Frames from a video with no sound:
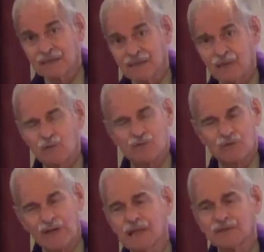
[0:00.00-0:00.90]
he was
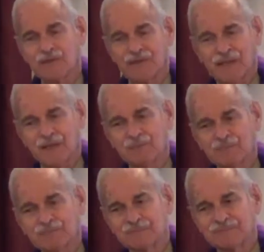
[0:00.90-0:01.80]
revealed to them
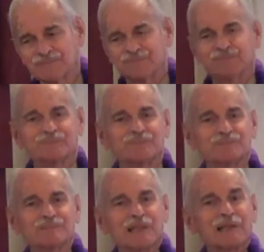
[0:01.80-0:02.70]

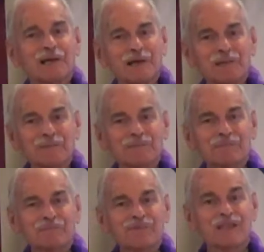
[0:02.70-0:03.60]

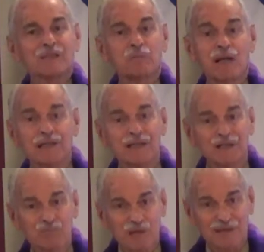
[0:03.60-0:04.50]
in the
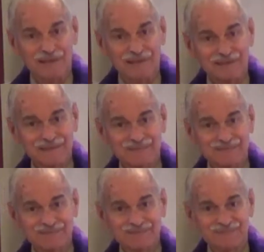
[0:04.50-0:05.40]
breaking of bread.
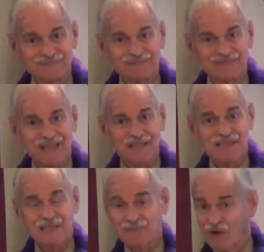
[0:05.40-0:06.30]

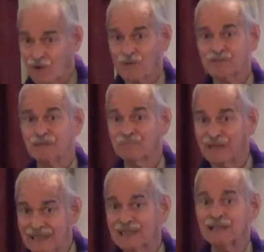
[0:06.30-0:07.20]
That's the verse
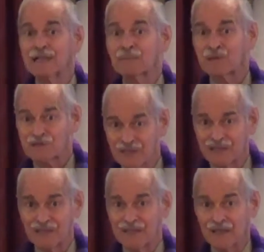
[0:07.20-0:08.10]
immediately
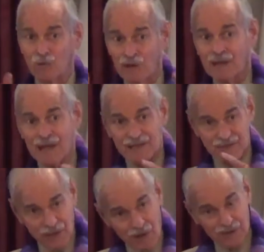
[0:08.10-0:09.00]
preceding where I
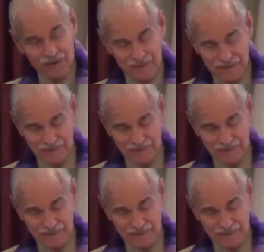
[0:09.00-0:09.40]
started